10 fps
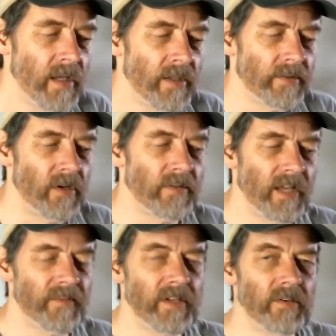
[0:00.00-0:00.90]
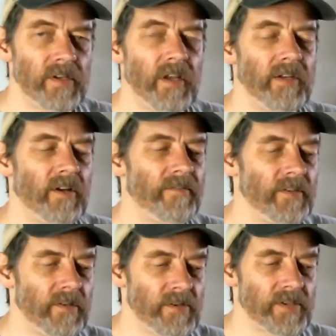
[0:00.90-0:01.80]
don't have enough
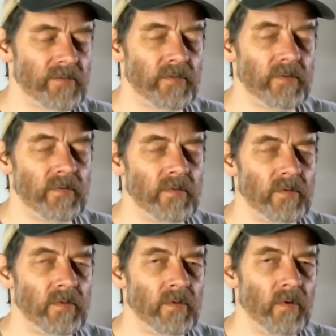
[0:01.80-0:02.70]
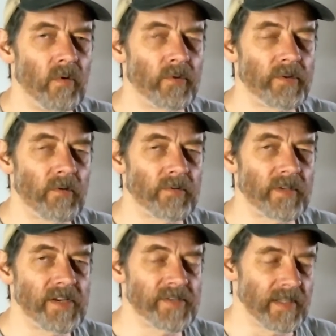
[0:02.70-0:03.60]
inertia to do auto
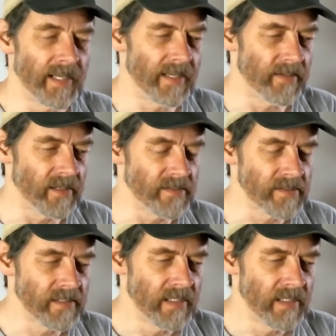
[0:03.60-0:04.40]
rotation landings.